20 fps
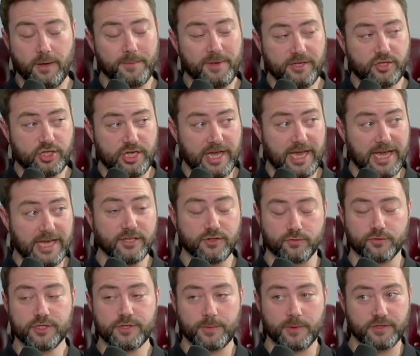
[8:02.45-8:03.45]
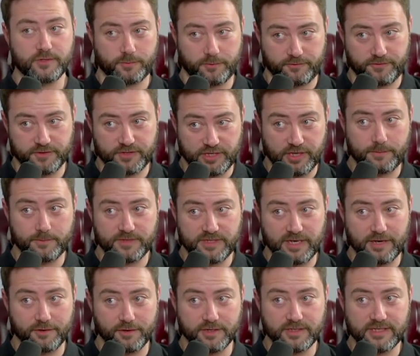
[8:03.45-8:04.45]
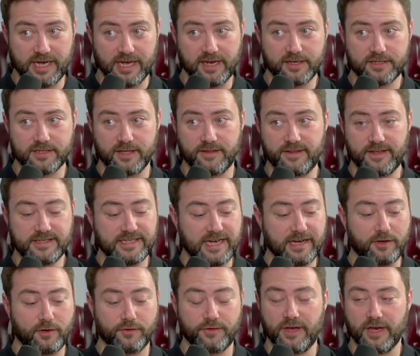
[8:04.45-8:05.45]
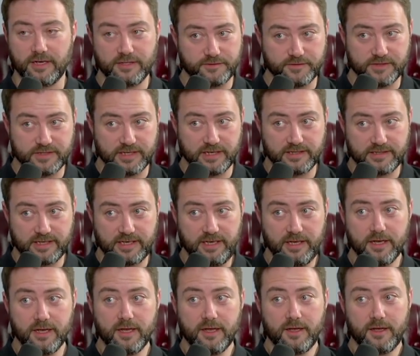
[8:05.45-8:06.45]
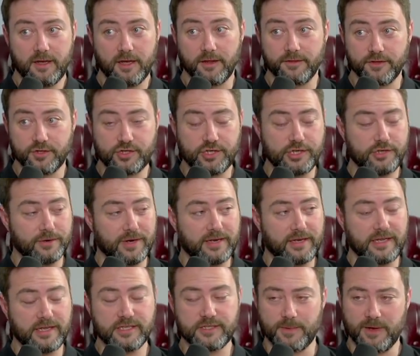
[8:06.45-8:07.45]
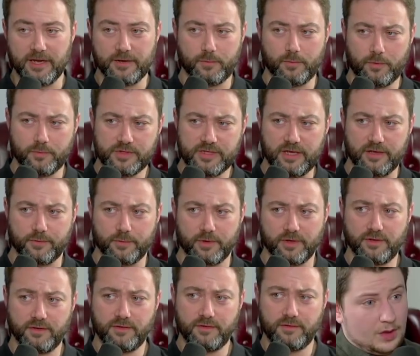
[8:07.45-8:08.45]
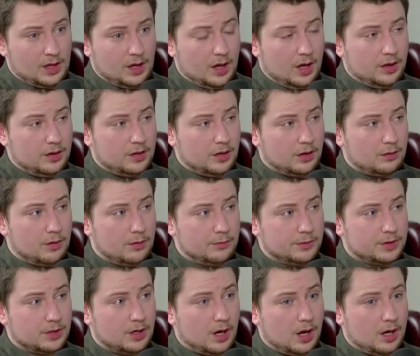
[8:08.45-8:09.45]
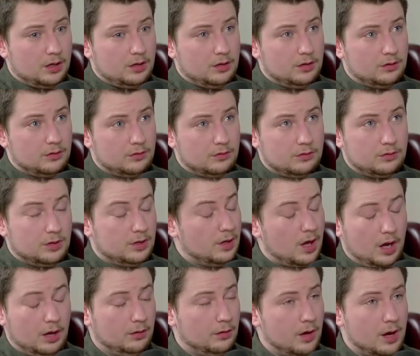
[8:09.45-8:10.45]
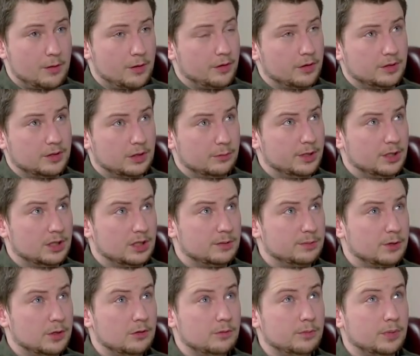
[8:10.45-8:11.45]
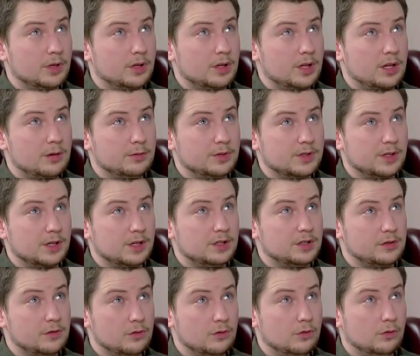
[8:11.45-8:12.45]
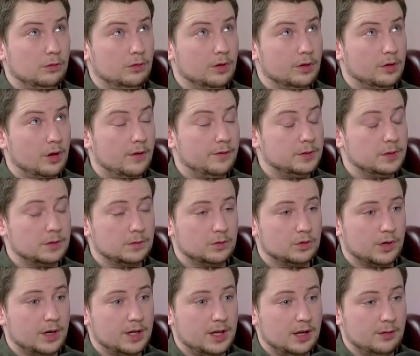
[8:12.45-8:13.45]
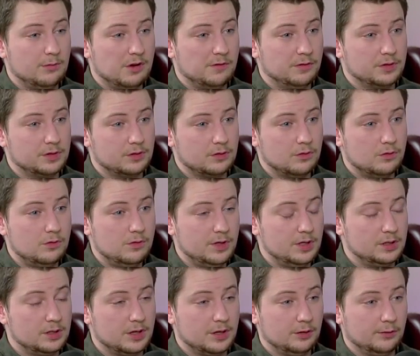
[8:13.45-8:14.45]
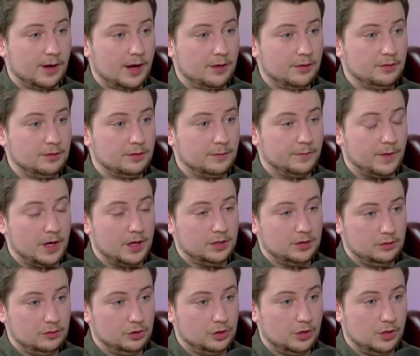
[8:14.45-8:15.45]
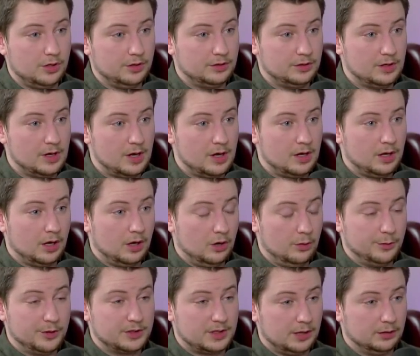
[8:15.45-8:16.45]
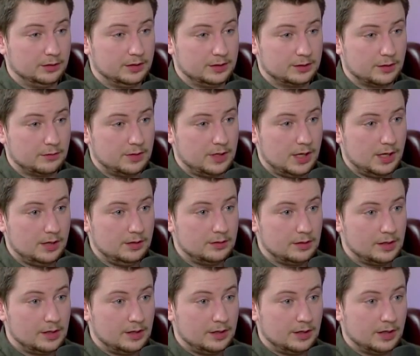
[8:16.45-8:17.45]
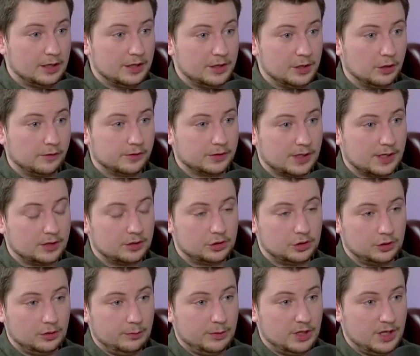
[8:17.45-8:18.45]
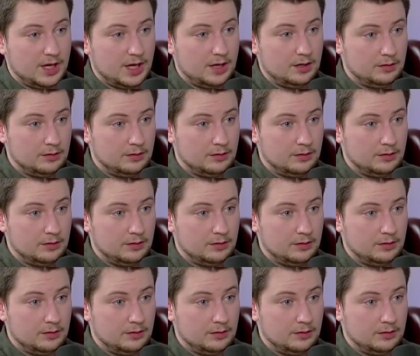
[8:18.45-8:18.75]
mean, she is responsible for some terror attacks, like the attack on the ICE facility that she directly inspired. And what was the other one? The other one was a guy who, I won't go into the big dispute, but he was in a school. Officers were trying to get him off the school. He turned around, fired 2 shots, almost killed his own kid, and the officer had to shoot him in the head.